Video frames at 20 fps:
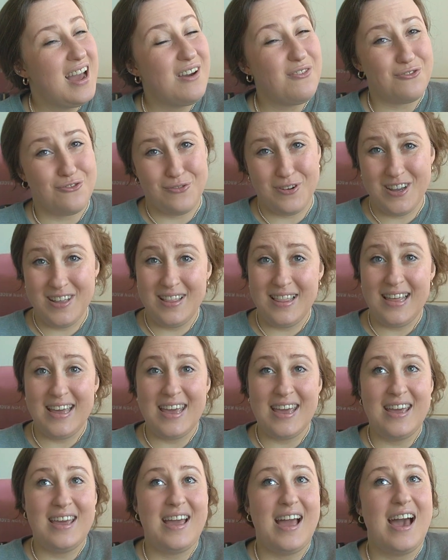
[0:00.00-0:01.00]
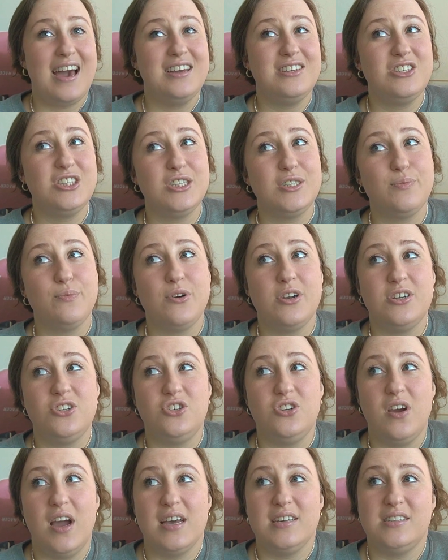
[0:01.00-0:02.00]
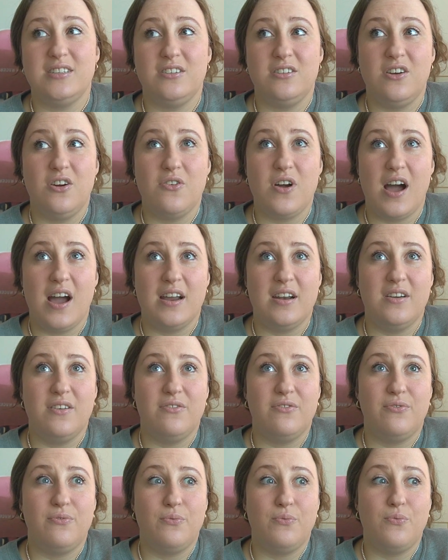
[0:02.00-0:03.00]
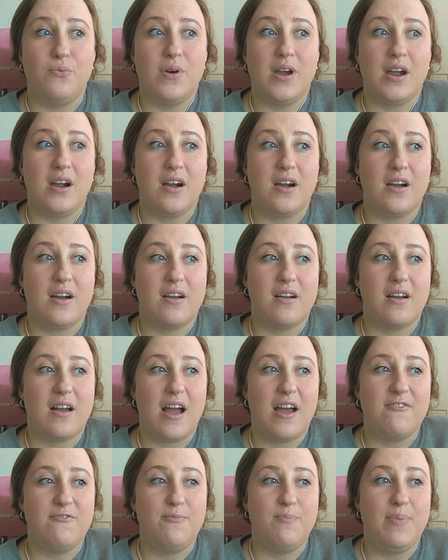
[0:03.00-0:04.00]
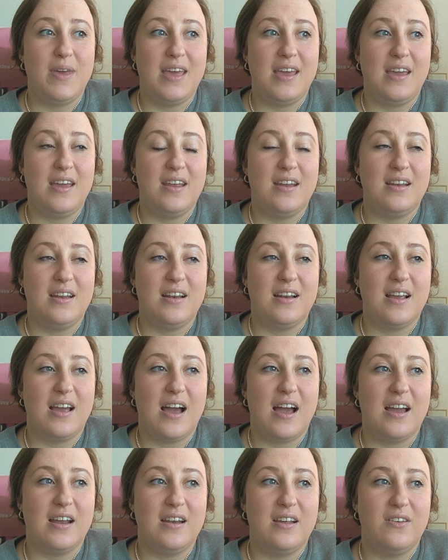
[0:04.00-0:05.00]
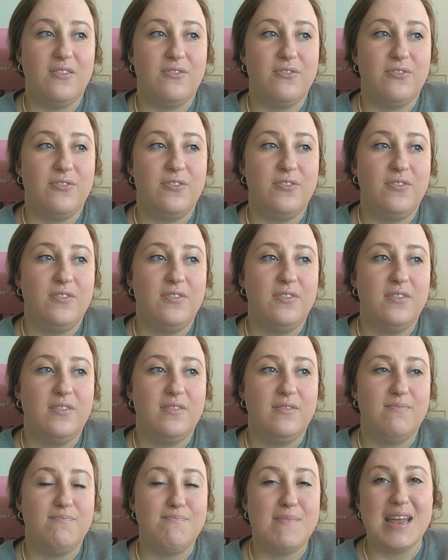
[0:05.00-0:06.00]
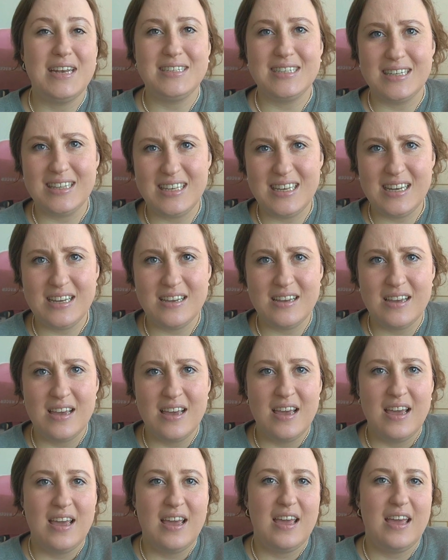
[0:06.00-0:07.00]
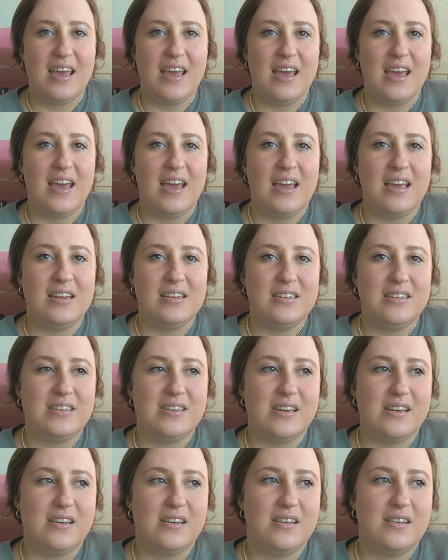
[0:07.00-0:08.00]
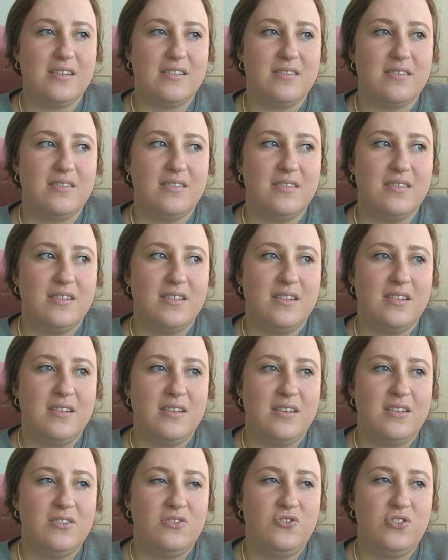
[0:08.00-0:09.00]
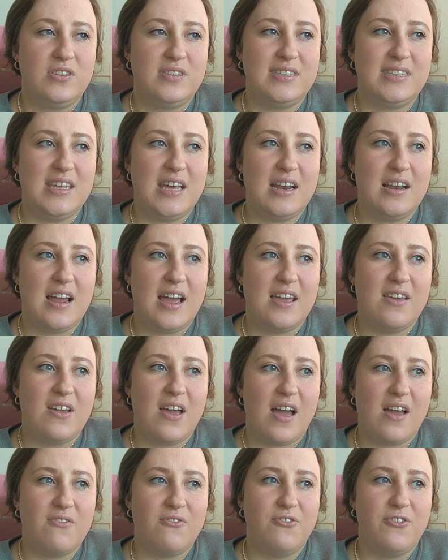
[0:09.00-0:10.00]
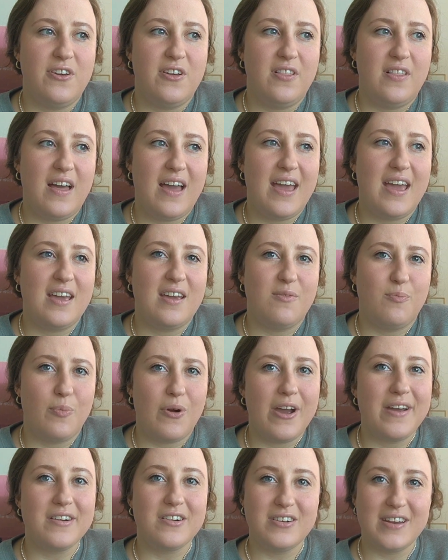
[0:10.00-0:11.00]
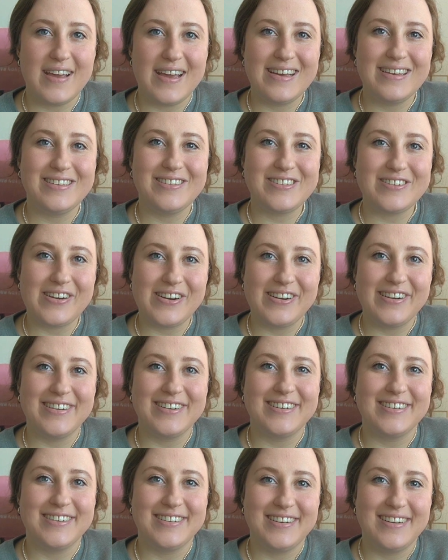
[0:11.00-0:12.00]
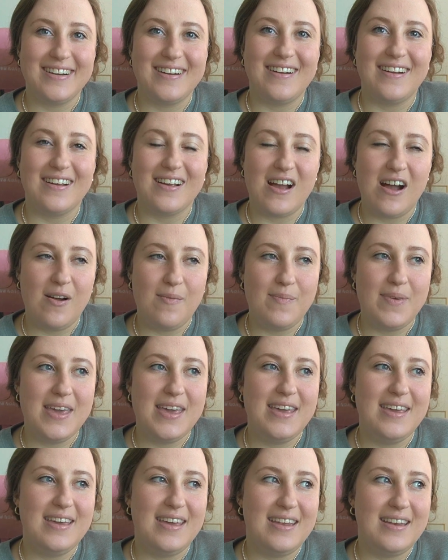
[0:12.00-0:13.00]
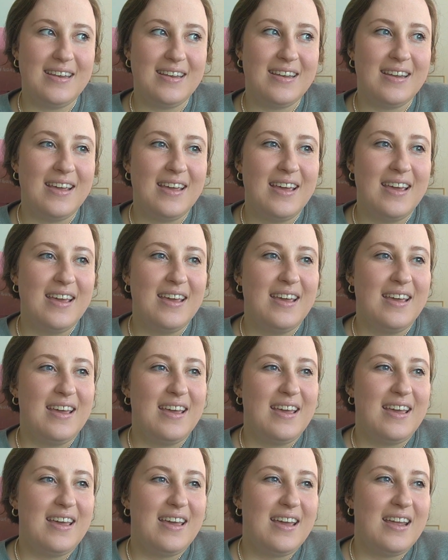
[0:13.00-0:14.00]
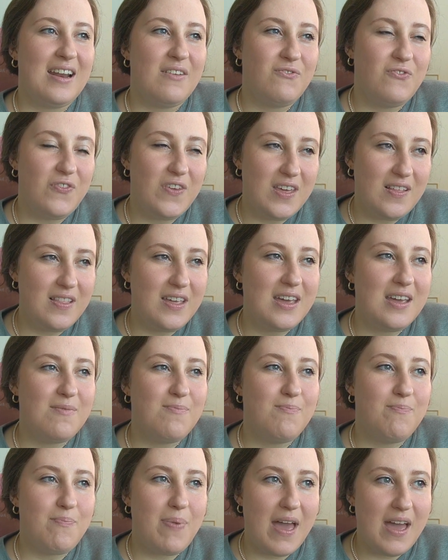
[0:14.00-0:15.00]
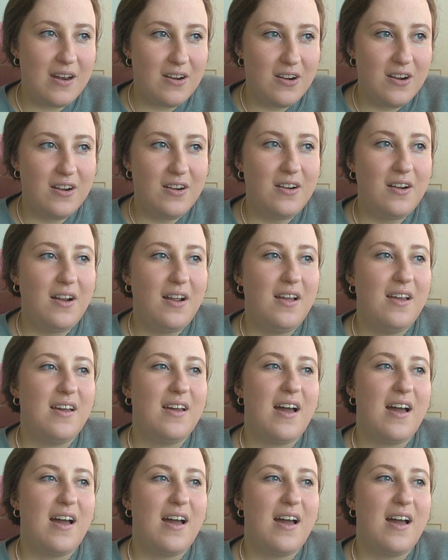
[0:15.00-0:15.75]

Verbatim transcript: Not really. I just wanted you guys to know kind of where I've been and kind of mentally and uh, just that I, I feel like brighter days are are coming and and I'm feeling better.